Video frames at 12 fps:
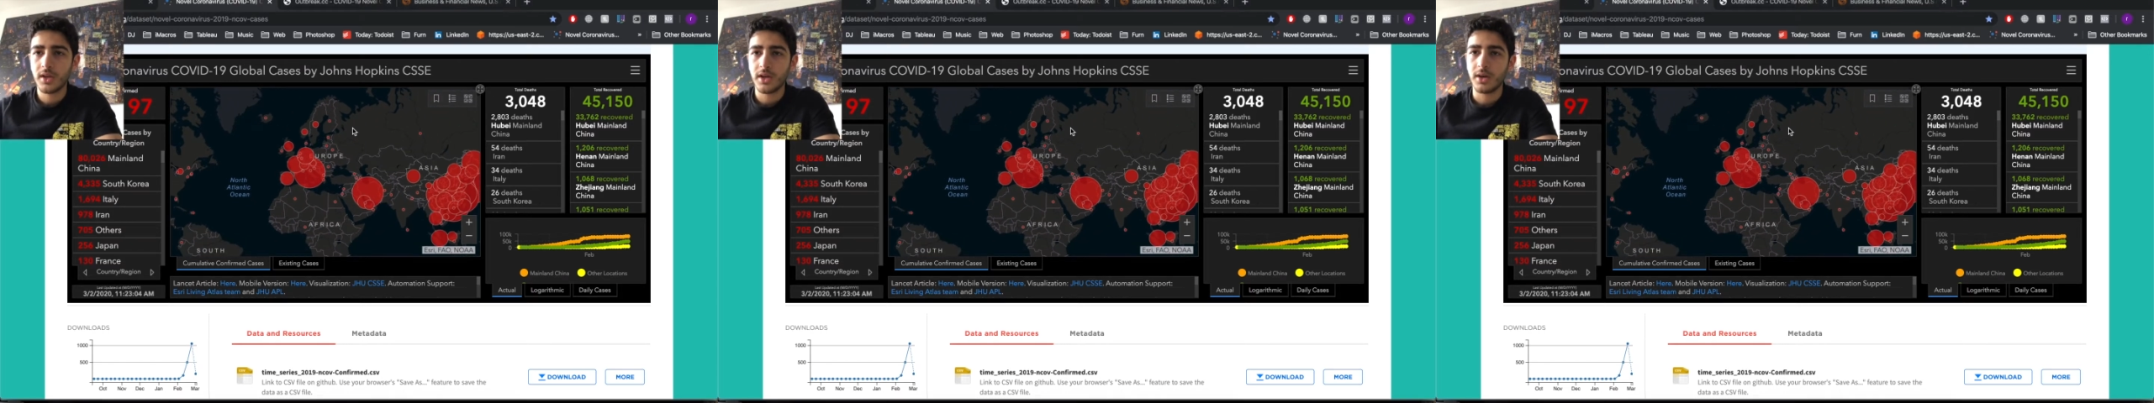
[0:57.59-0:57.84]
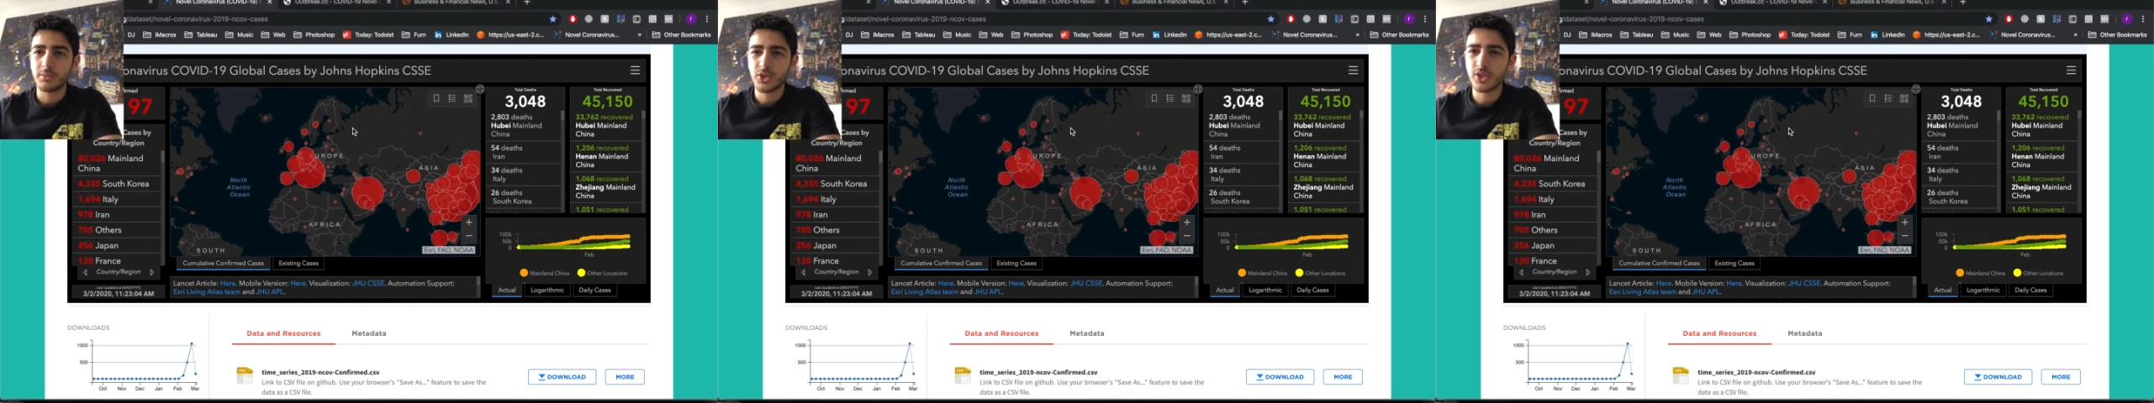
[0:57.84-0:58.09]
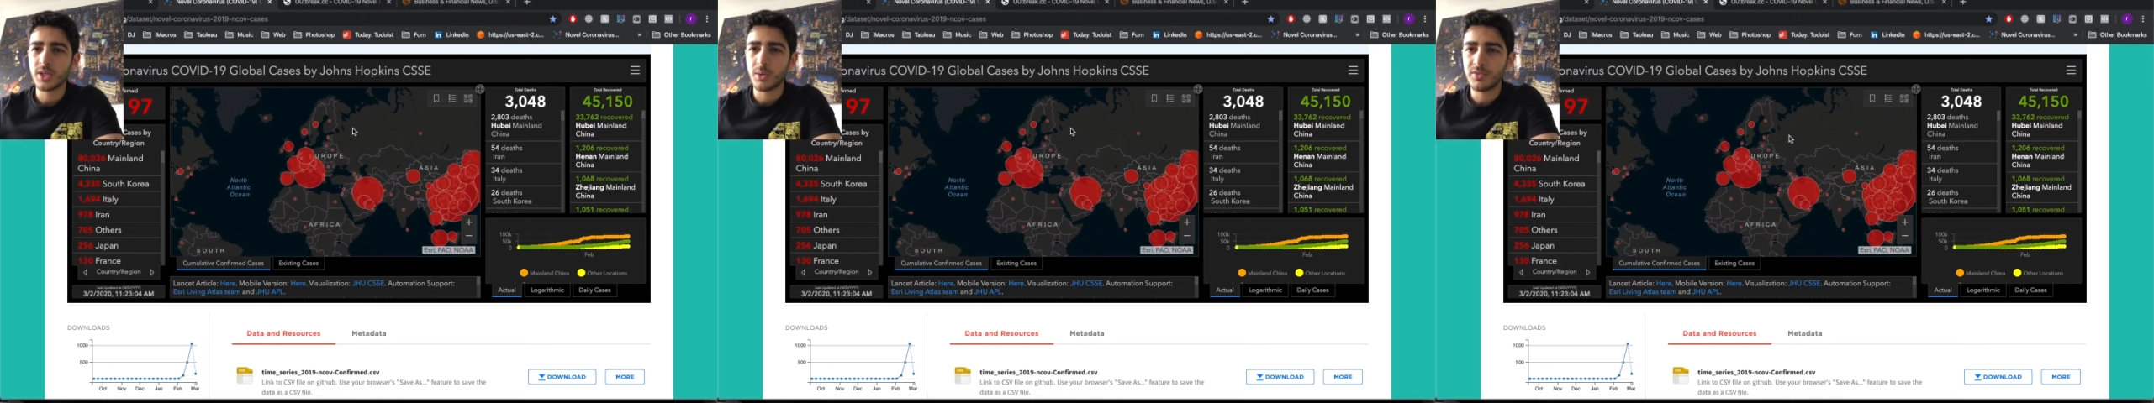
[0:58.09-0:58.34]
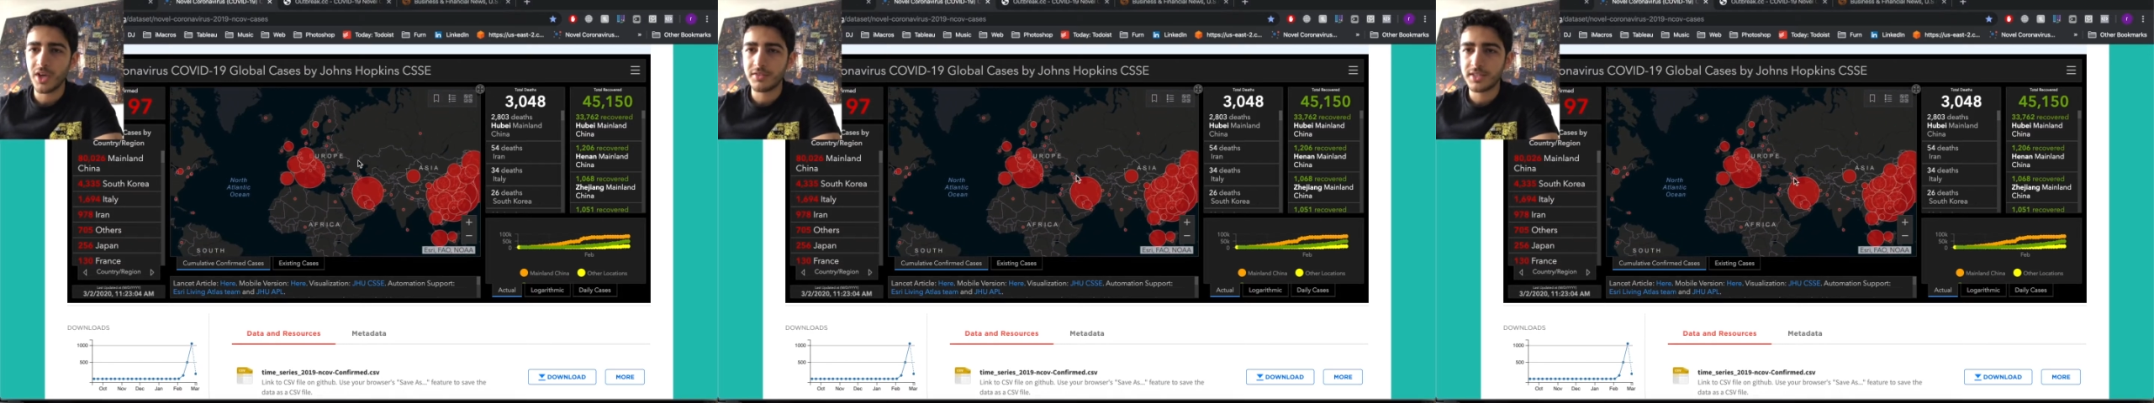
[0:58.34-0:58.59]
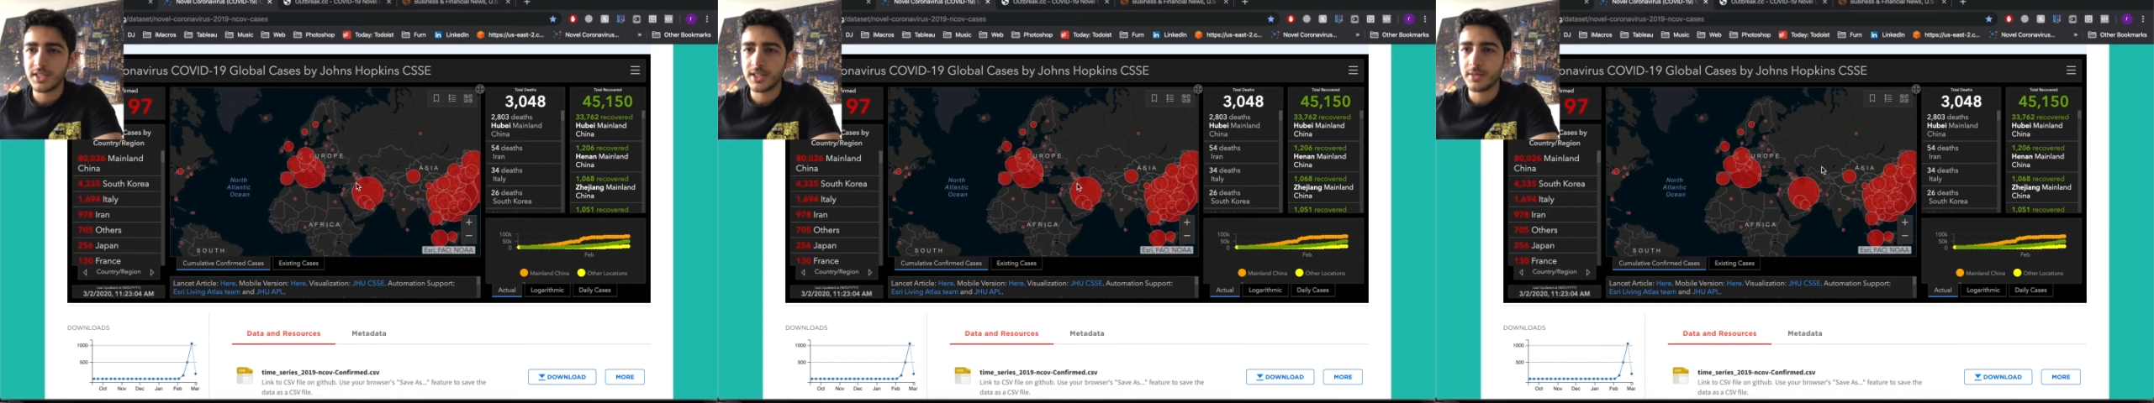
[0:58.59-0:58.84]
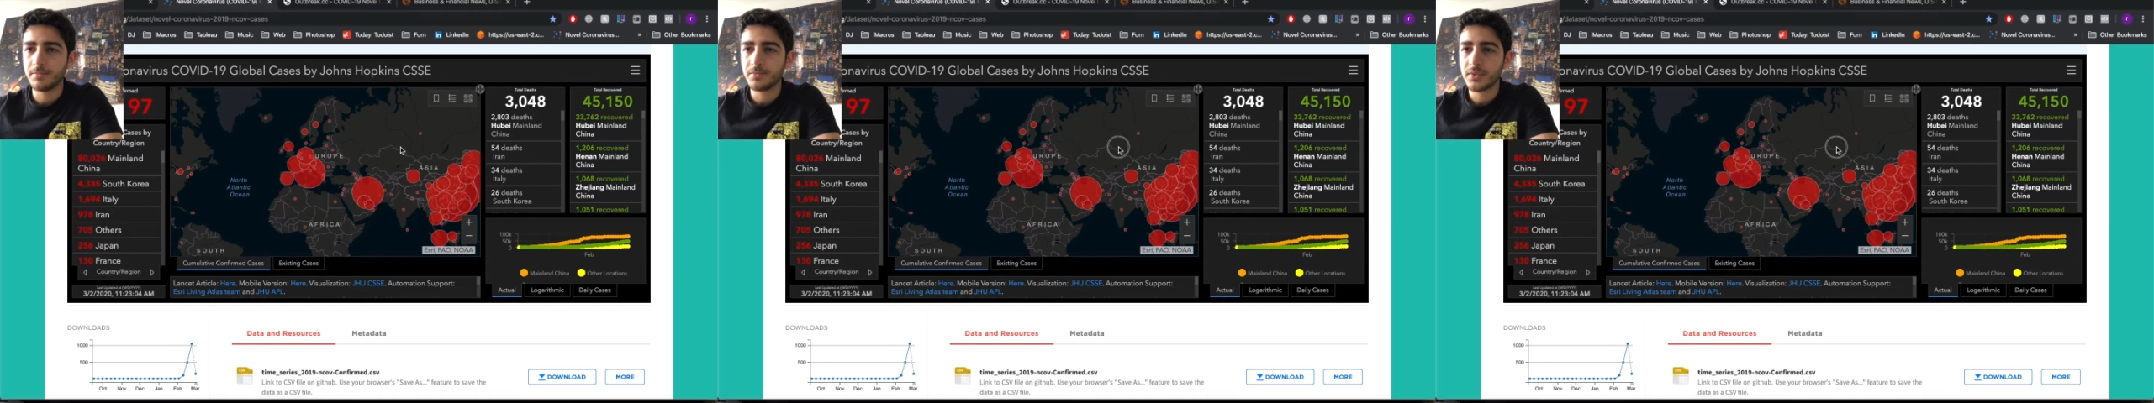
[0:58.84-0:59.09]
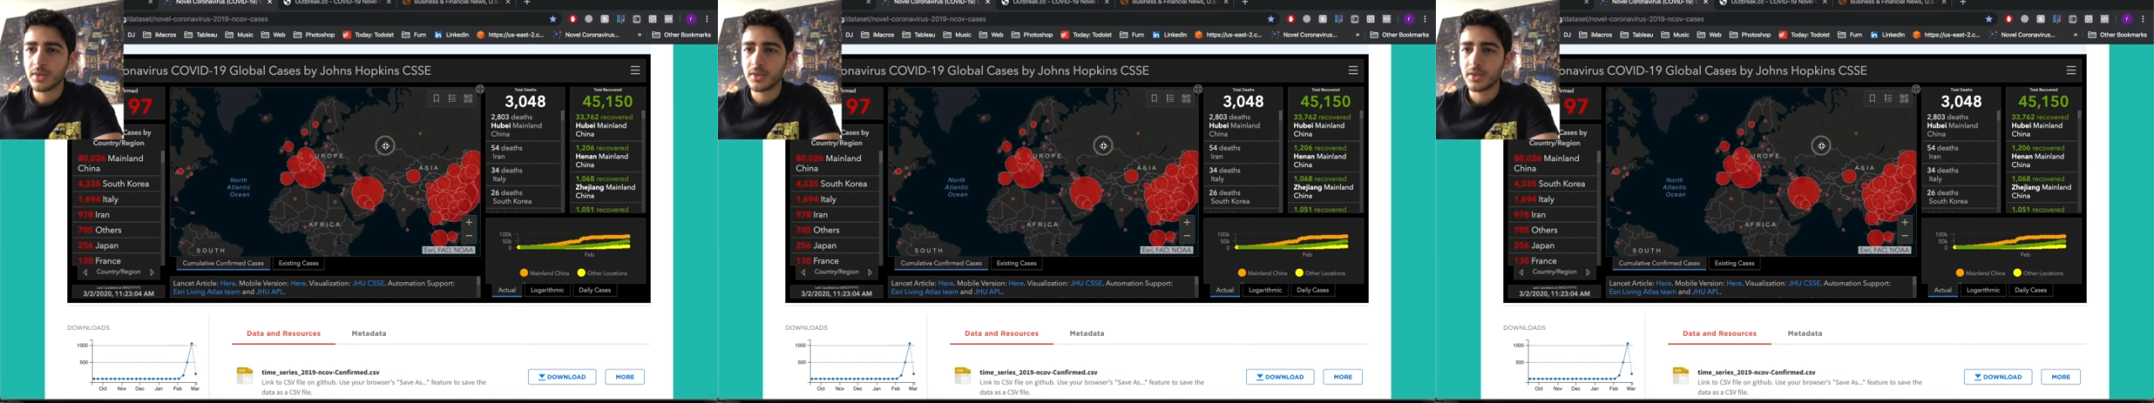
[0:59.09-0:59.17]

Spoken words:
I'm sure some of you have seen it.